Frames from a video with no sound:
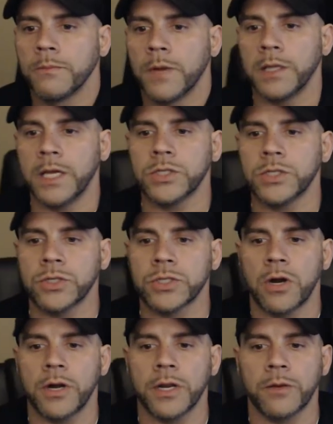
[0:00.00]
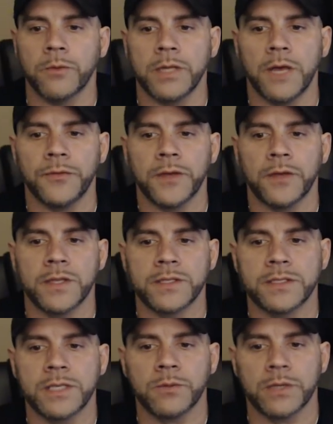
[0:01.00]
Unless you're starting with nothing, then
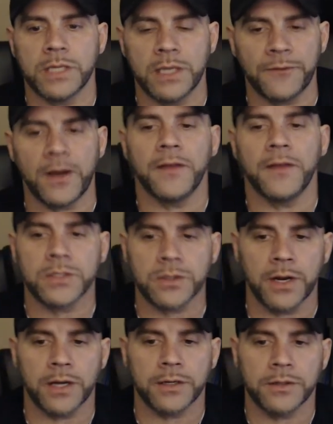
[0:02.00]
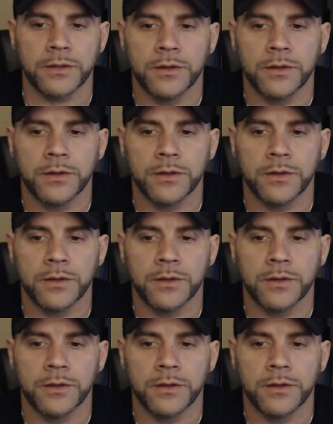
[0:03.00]
stick with EFI. That's correct.